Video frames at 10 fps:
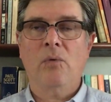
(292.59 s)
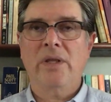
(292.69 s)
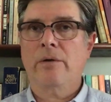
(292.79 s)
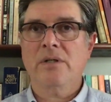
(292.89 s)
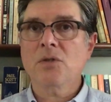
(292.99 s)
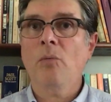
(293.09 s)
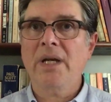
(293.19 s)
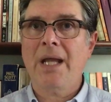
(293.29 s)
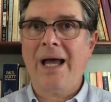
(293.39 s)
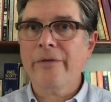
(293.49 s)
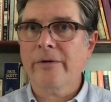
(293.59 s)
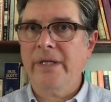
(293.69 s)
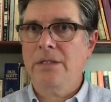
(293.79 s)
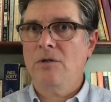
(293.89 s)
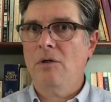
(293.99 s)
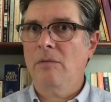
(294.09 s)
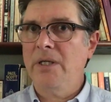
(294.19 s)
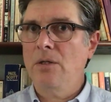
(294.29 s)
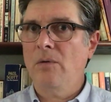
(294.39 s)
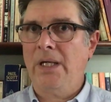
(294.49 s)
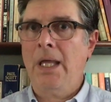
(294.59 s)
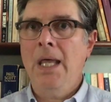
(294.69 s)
when there are so many other things you could be doing?